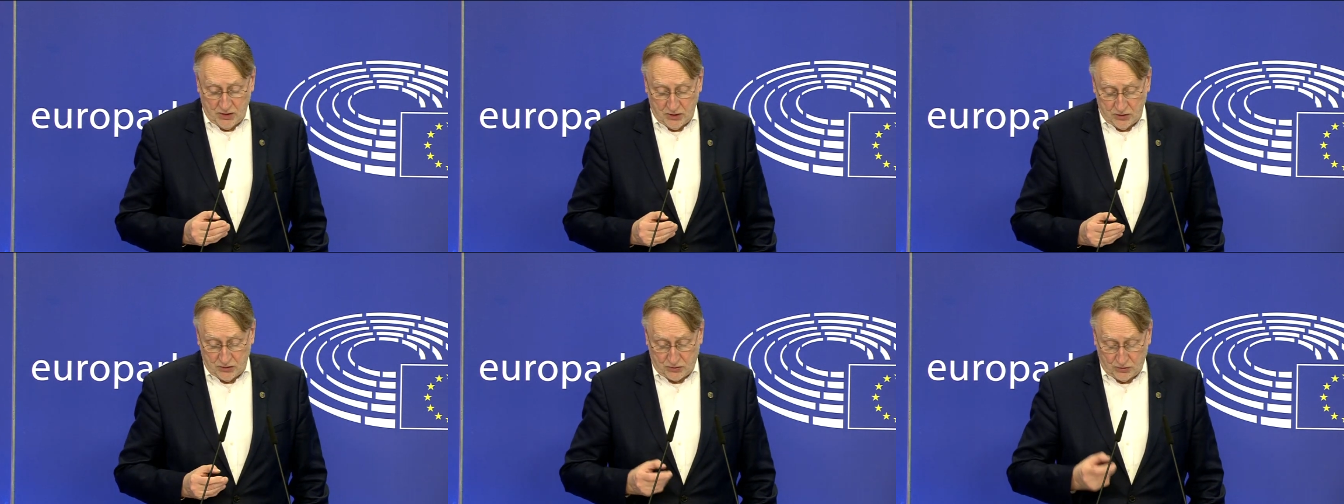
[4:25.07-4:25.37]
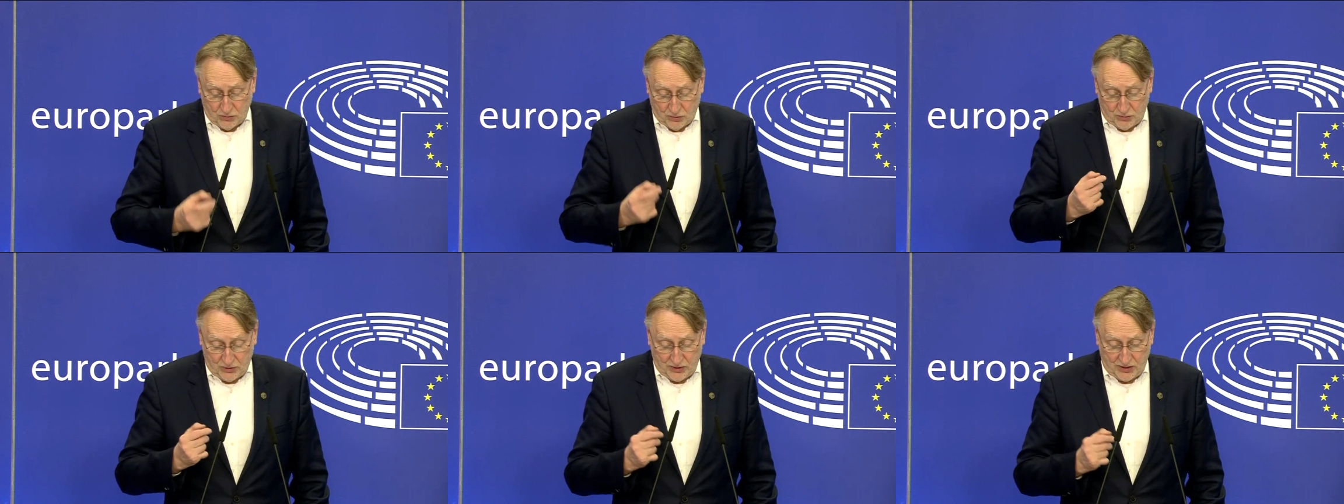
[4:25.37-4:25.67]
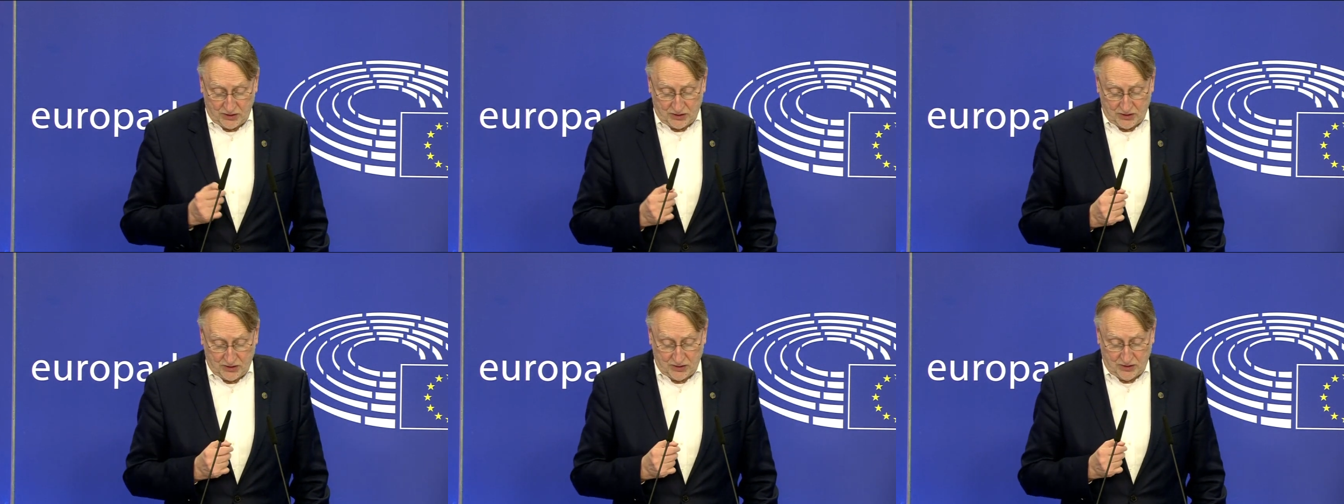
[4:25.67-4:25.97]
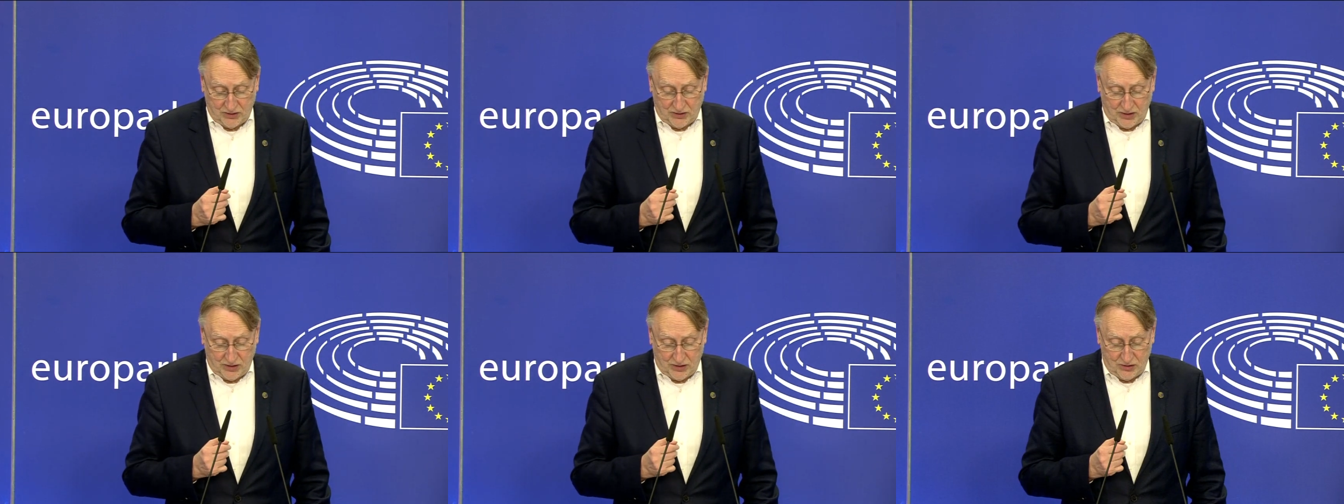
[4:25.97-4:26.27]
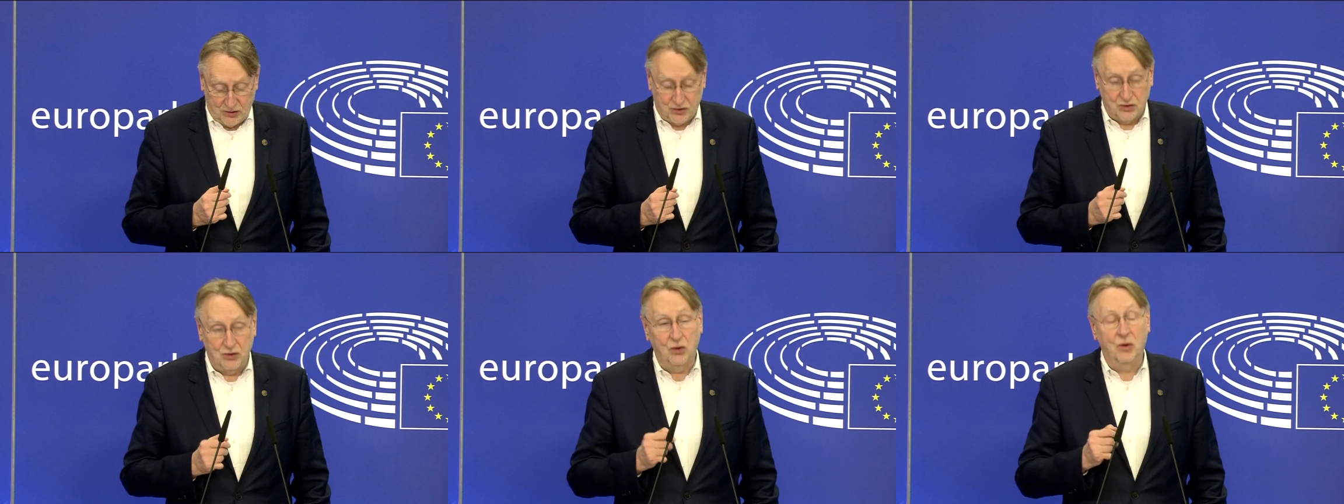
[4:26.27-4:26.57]
so that there
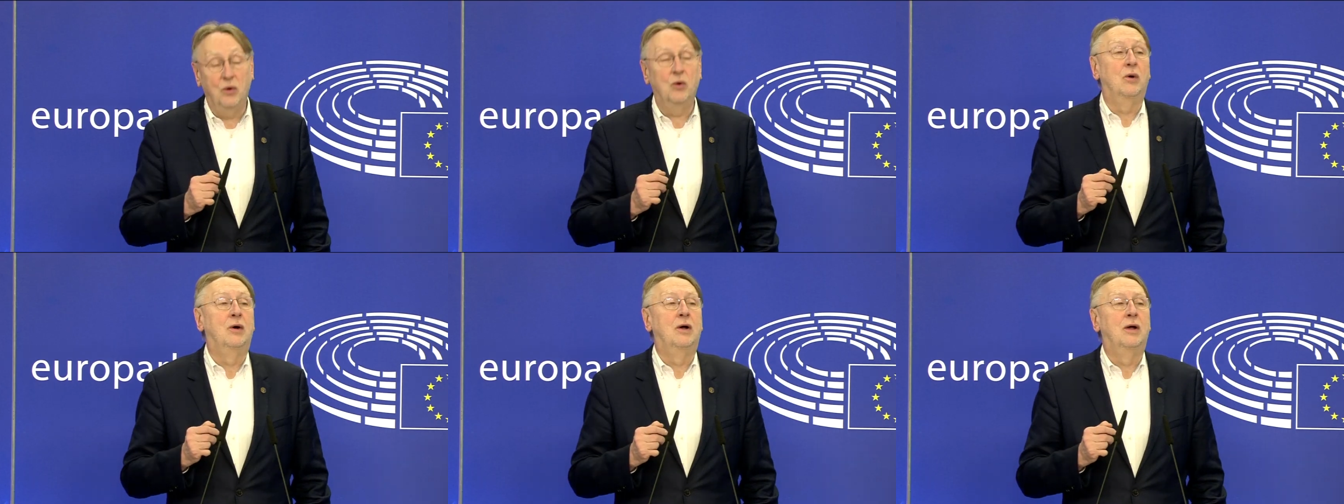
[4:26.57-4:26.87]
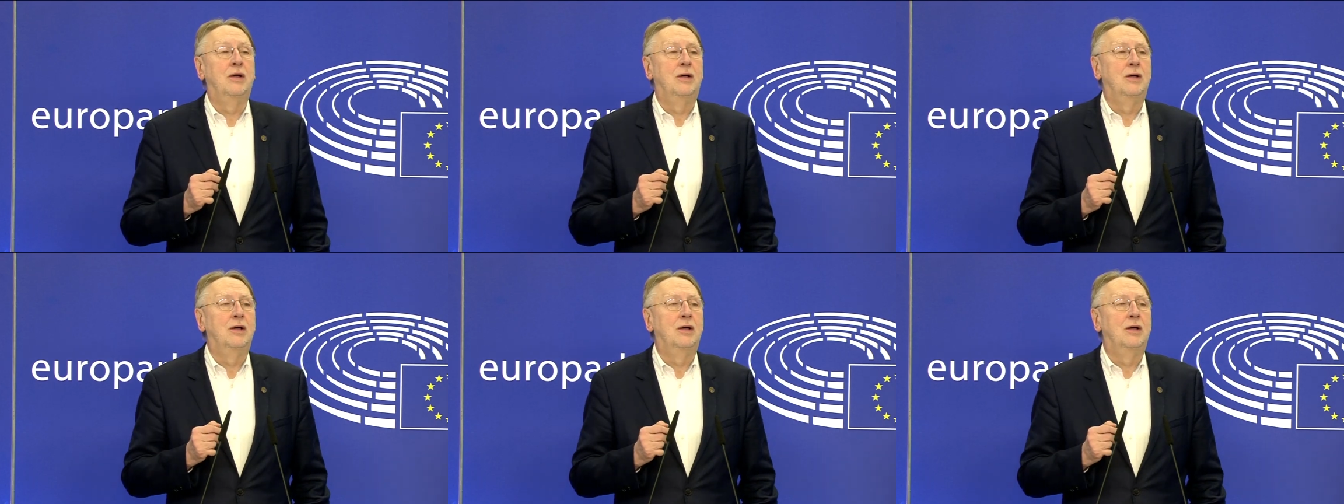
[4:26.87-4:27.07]
is no,